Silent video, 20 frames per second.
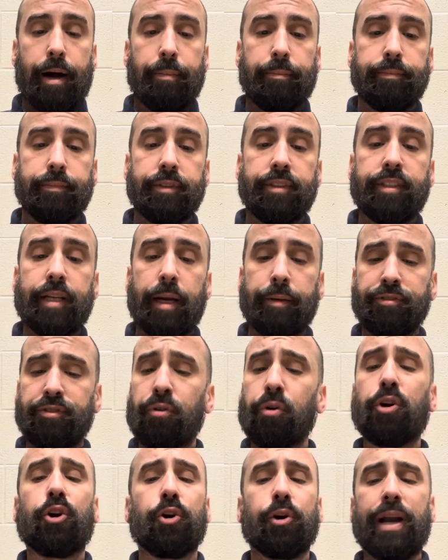Steps
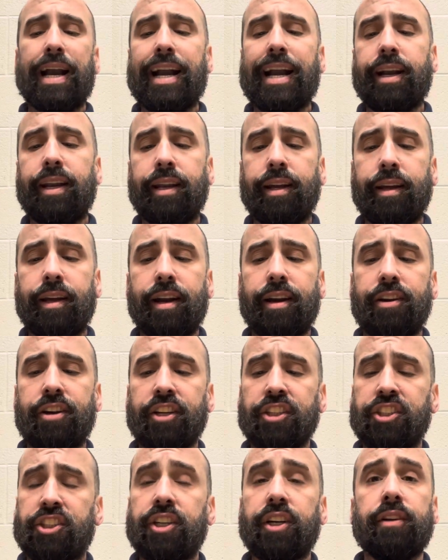for creating an
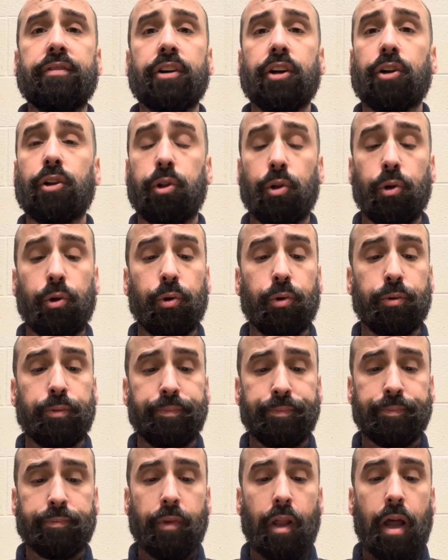initiative include
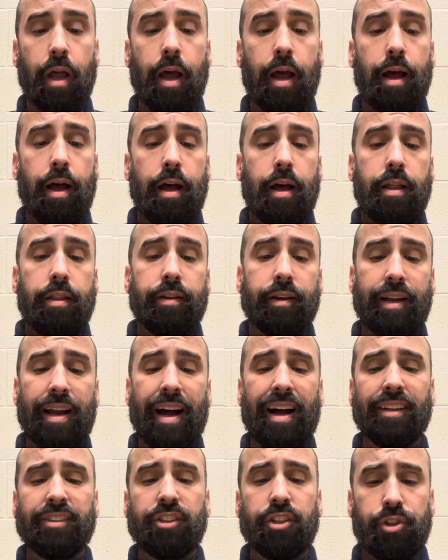the
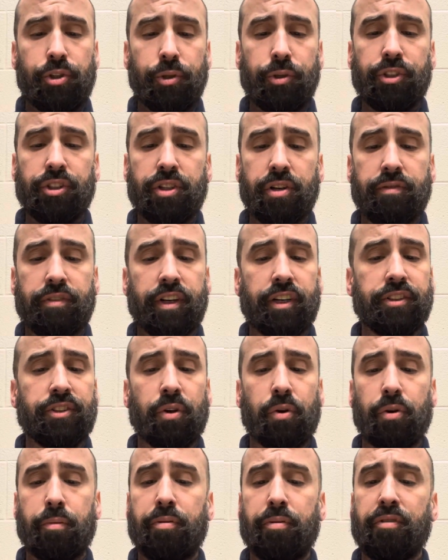Constitution of
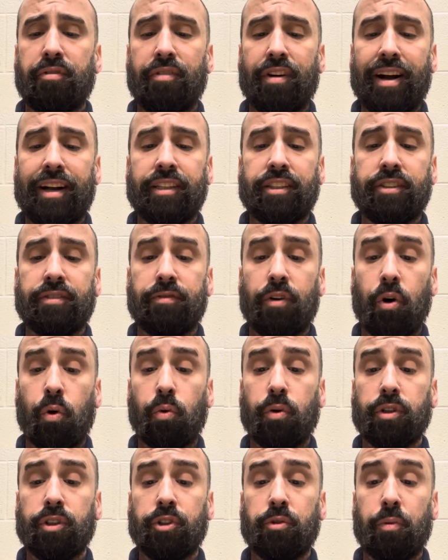Arizona provides
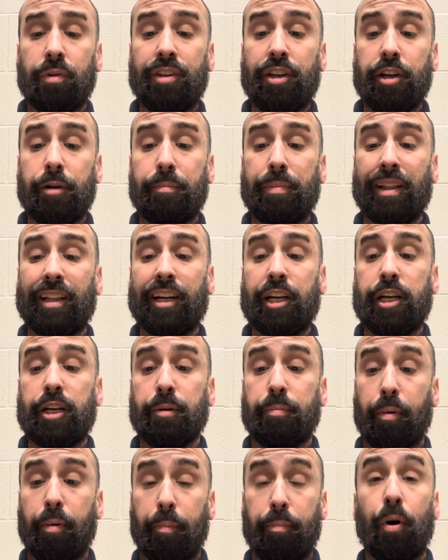voters with the ability to
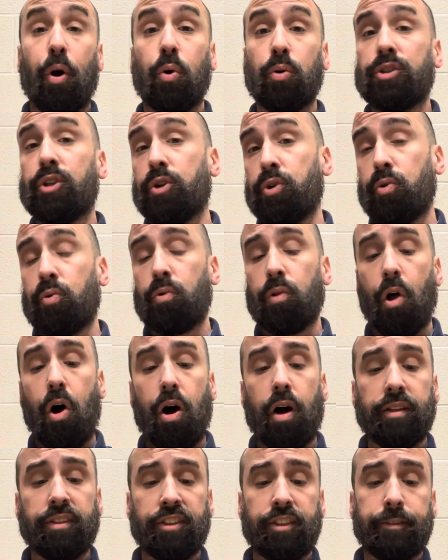propose the new
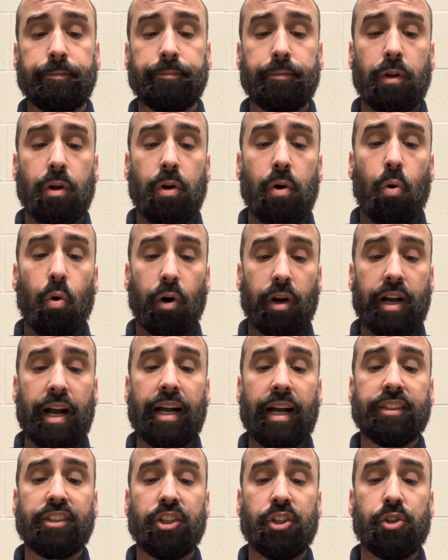laws or
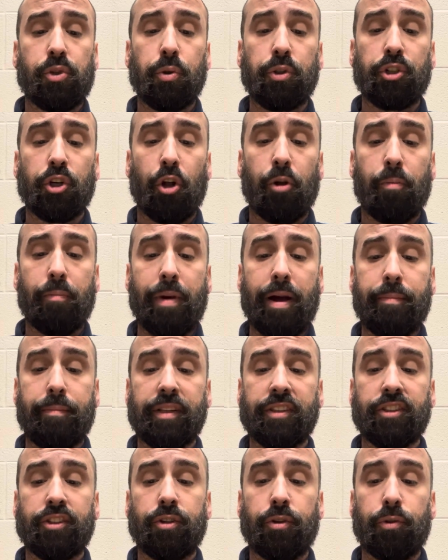constitutional
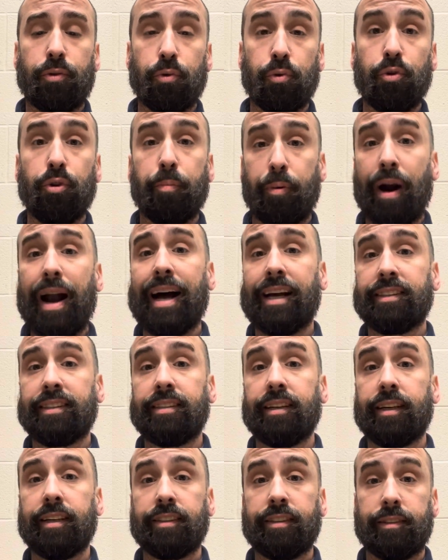amendments through the
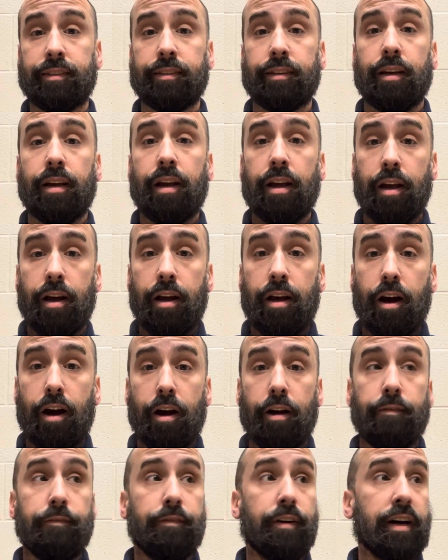process
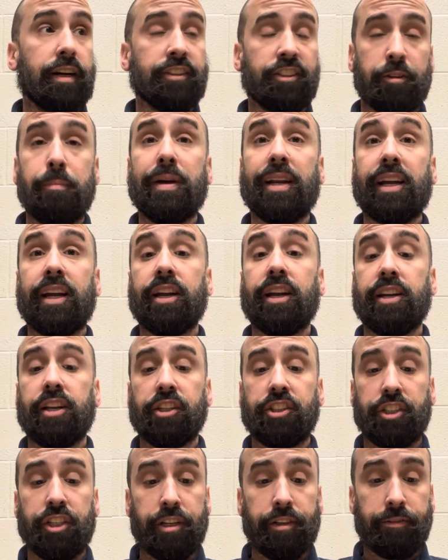of submitting
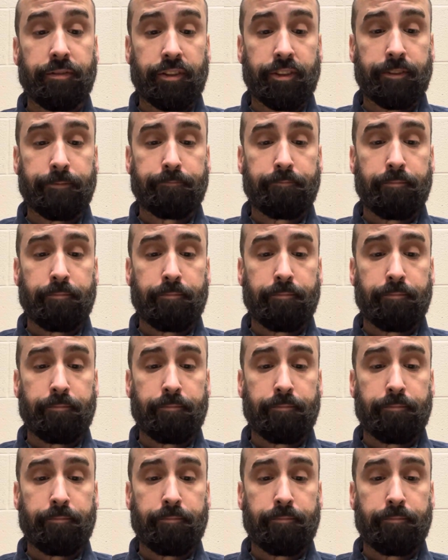initiatives.